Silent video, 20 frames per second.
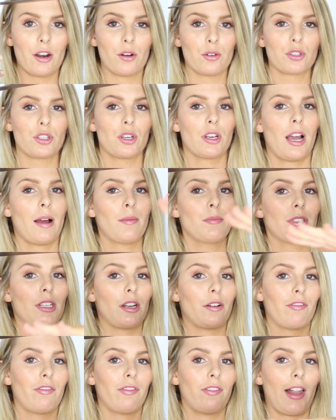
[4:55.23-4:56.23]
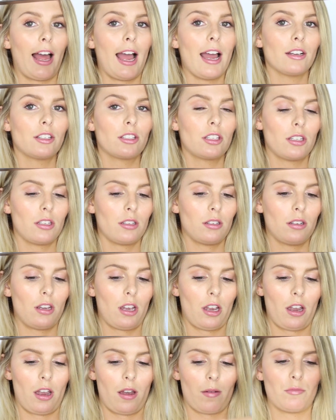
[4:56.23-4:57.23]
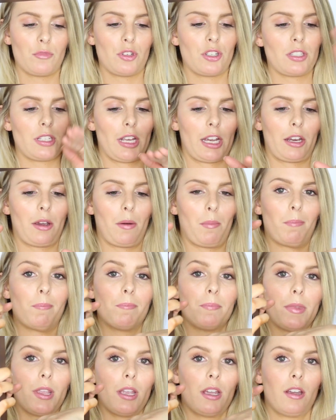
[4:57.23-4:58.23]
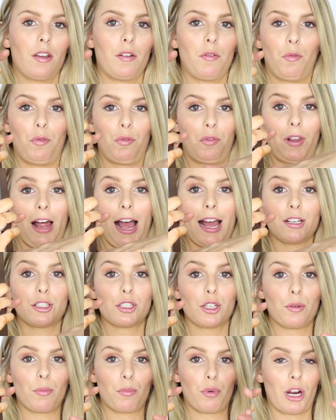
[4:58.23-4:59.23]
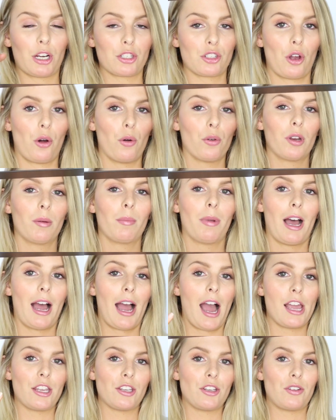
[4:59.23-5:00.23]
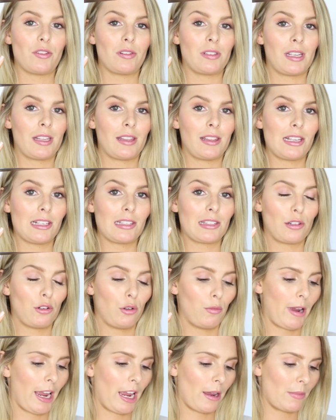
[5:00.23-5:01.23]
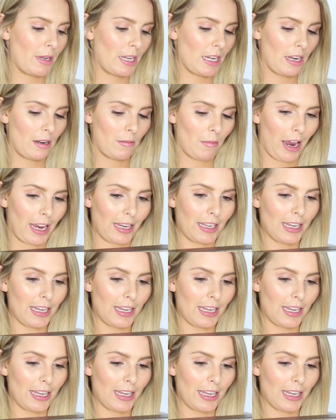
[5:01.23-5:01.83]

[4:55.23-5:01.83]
It also comes in a flat, just like a flat brush holder, but I use this little baby in my